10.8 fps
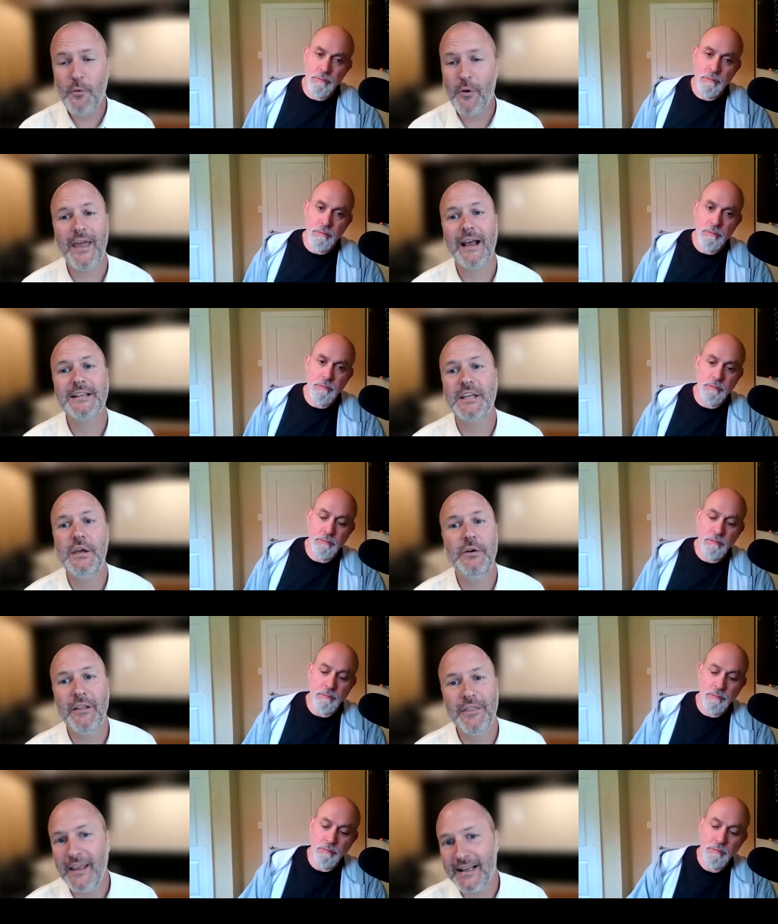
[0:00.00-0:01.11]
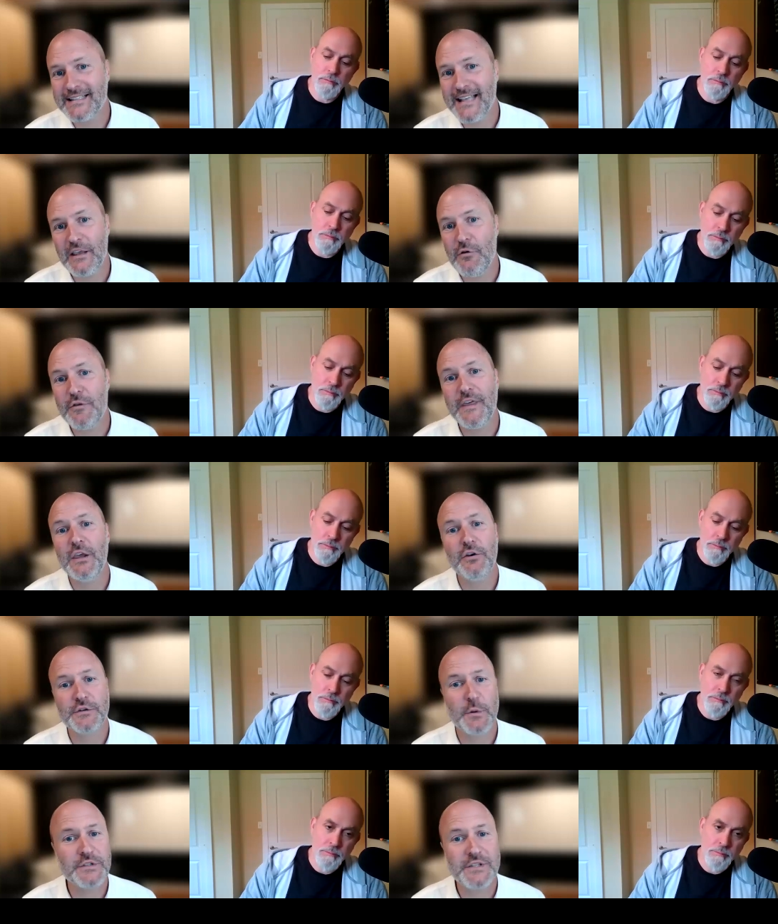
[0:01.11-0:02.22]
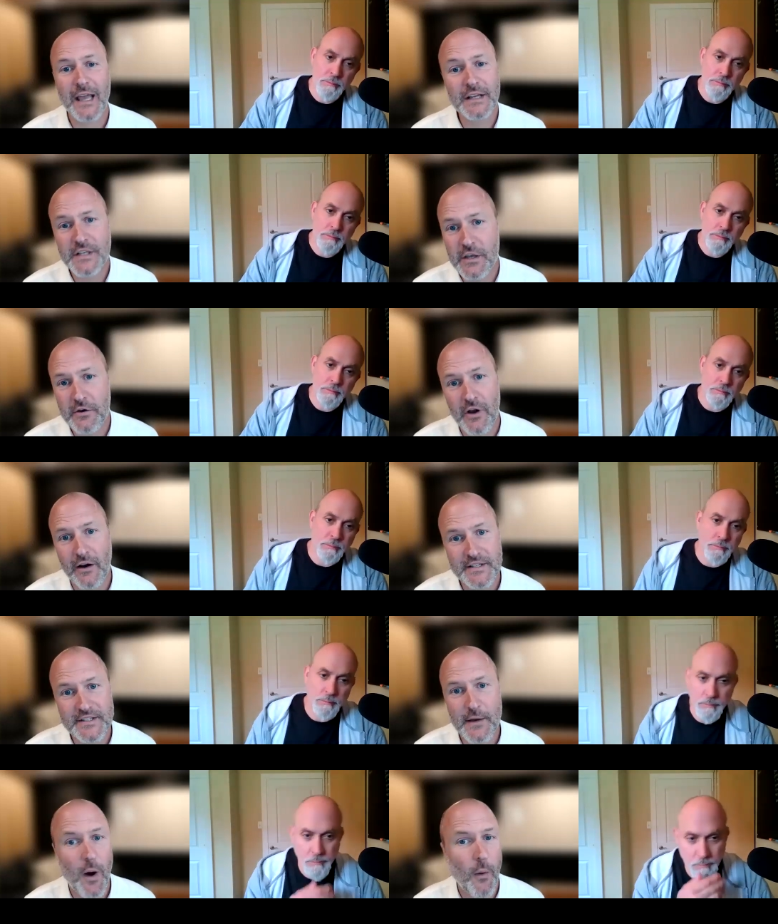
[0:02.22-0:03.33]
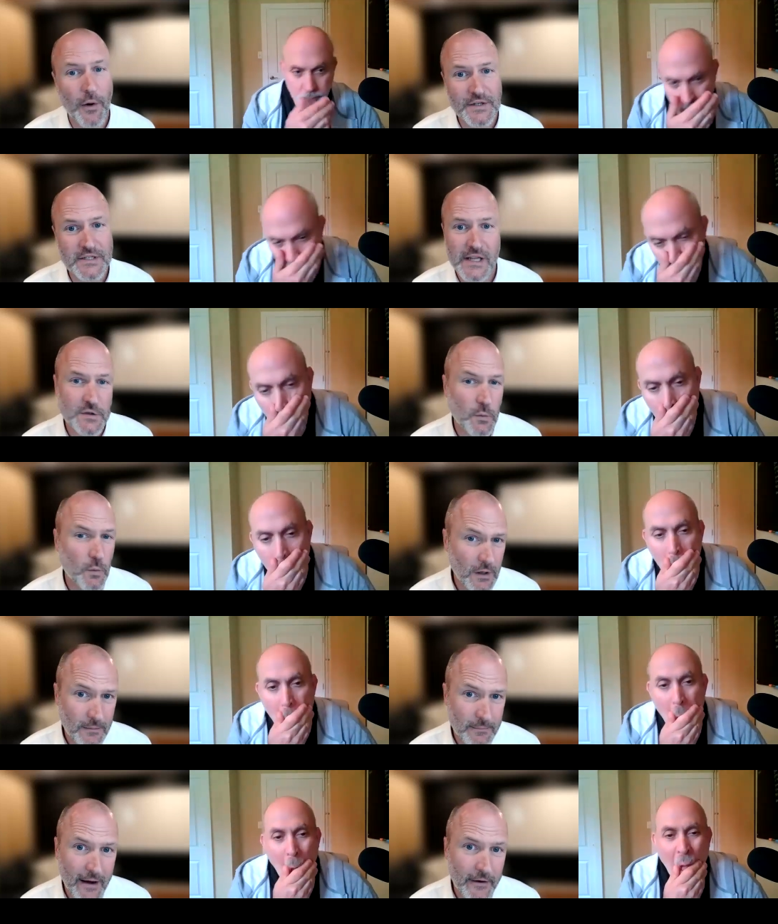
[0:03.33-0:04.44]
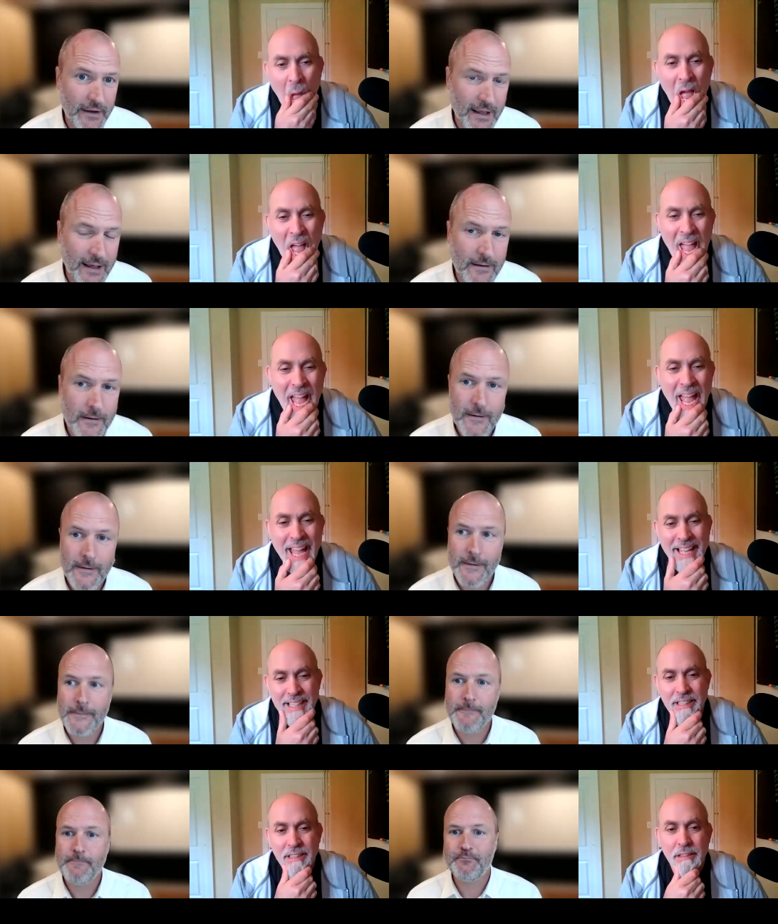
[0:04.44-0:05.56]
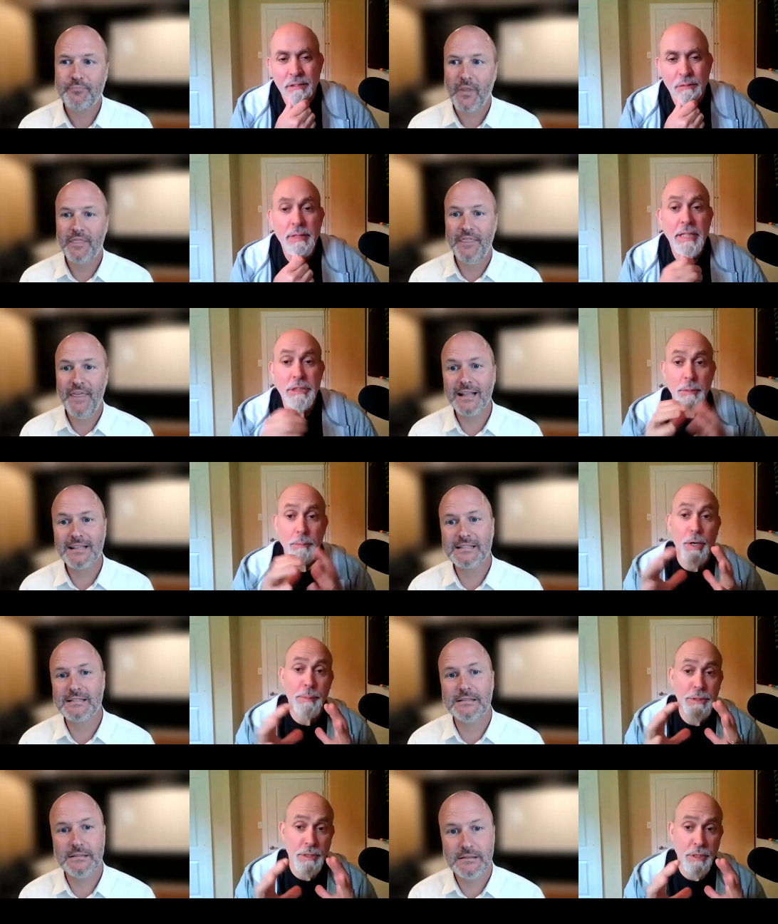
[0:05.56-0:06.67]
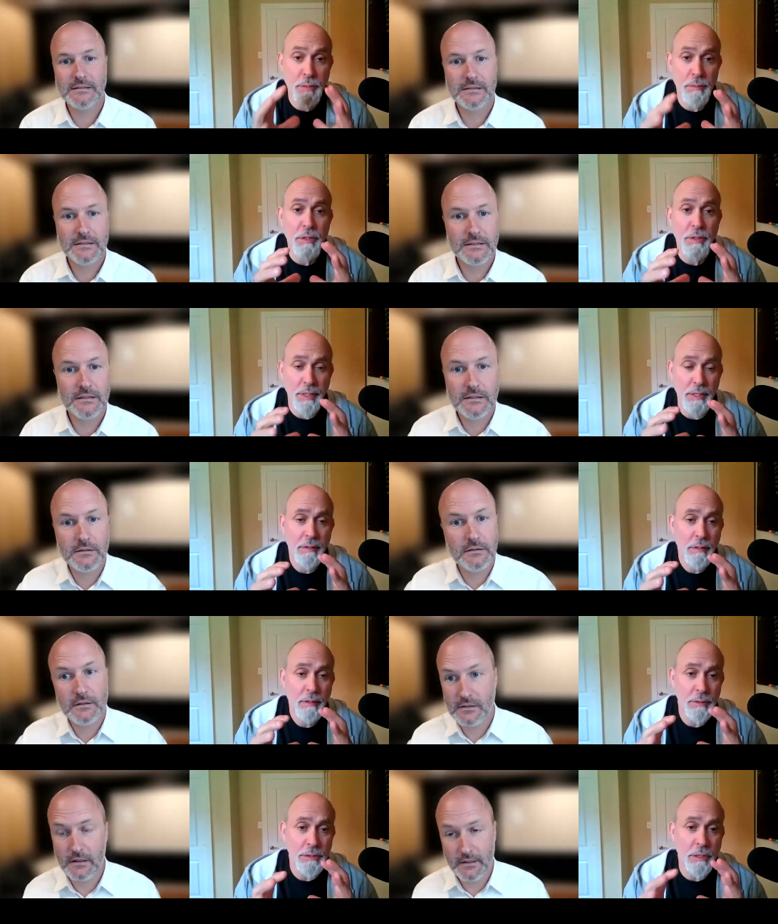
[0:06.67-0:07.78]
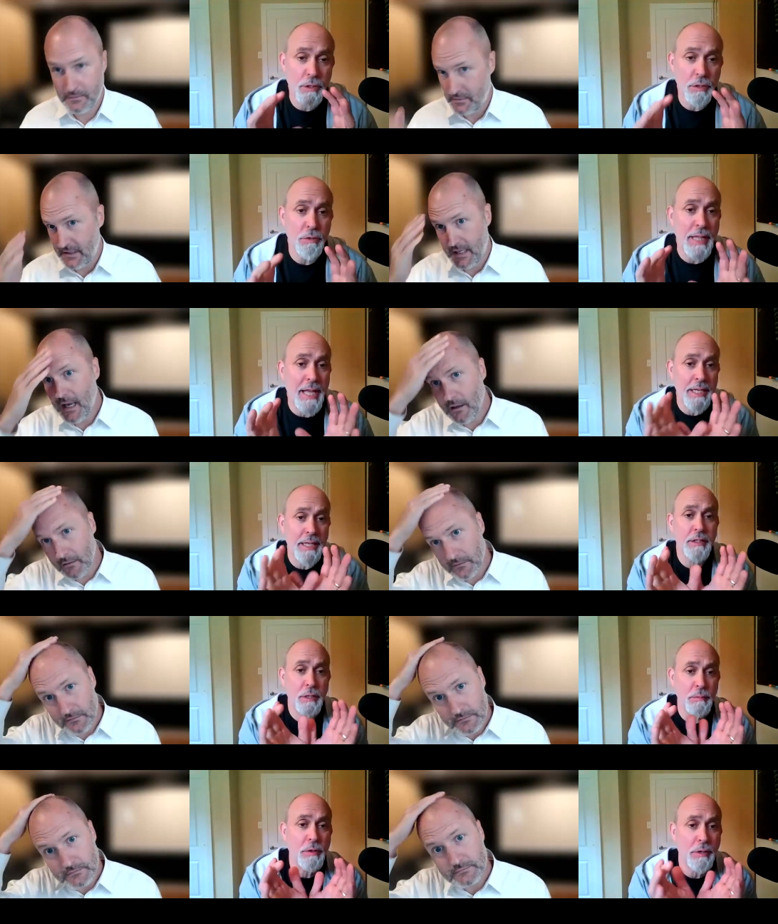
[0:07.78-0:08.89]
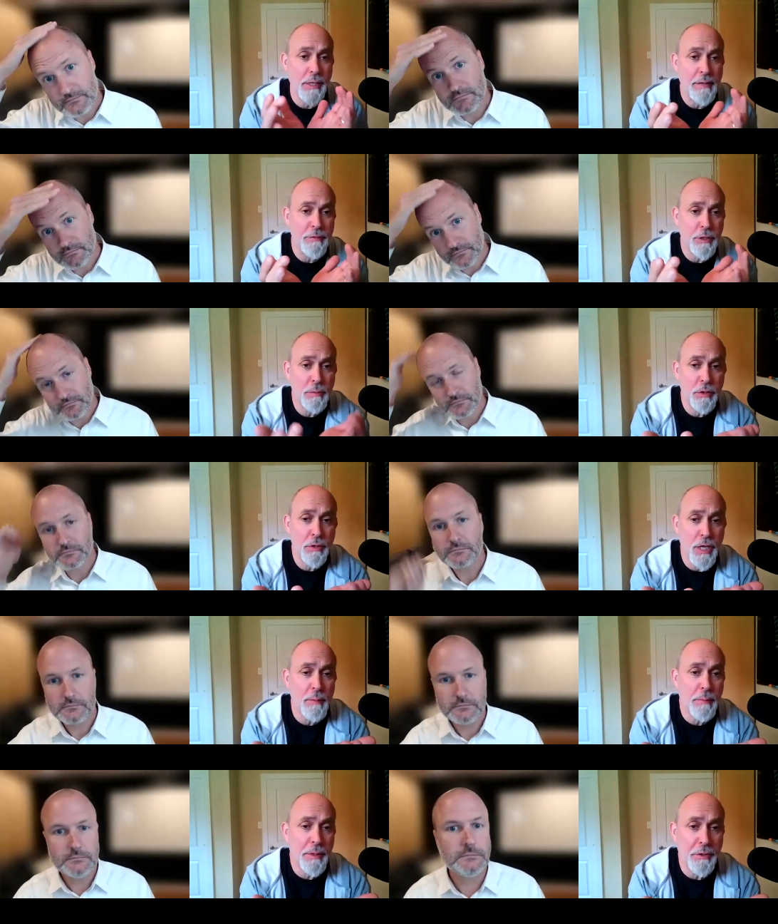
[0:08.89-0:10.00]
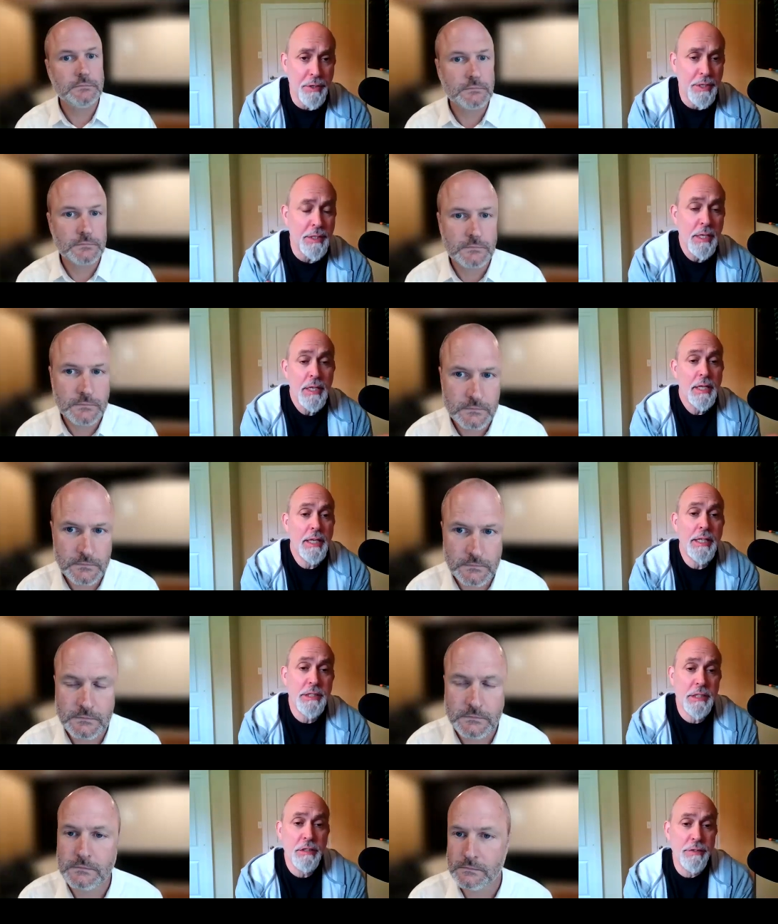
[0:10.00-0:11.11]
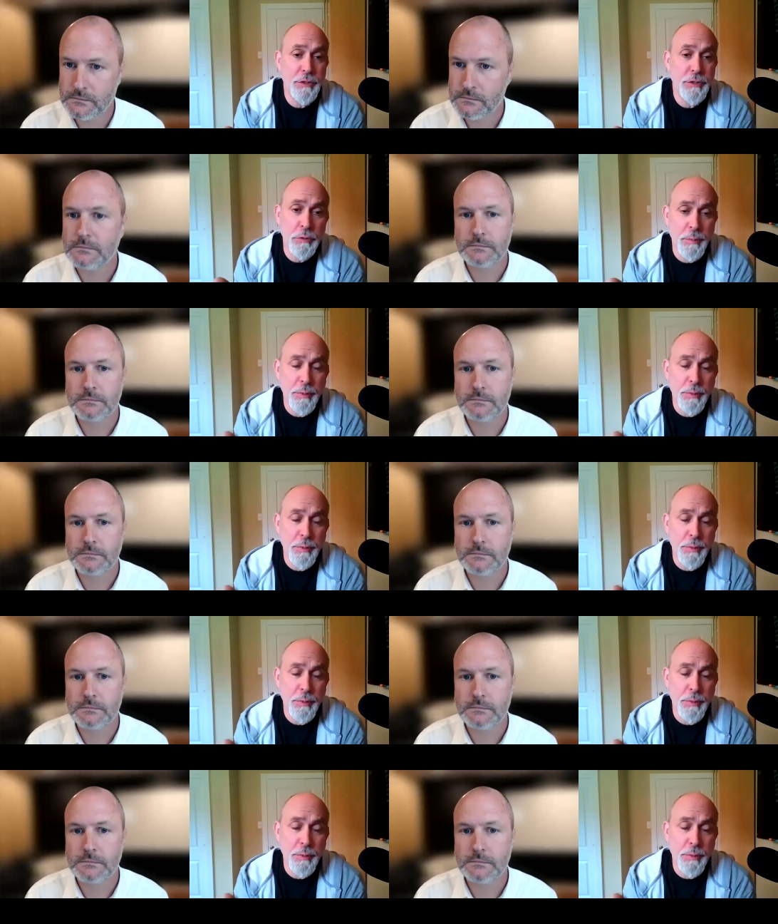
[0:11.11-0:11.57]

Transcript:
Speaker 1: with executing things that you think you're supposed to execute on to see what works and doesn't work about it. And
Speaker 2: well, that's that, the purpose of the community was to do yeah. that in community, have the community up underneath each individual